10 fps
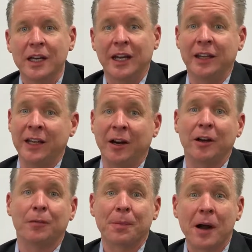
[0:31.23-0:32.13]
In the
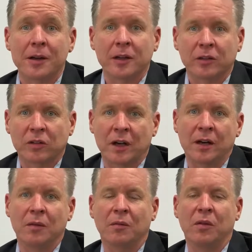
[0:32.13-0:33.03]
area of products,
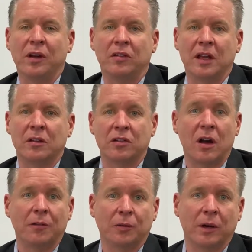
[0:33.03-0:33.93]
we sell
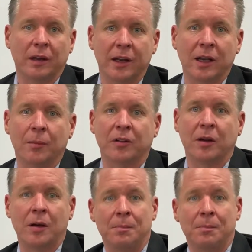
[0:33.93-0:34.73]
software that helps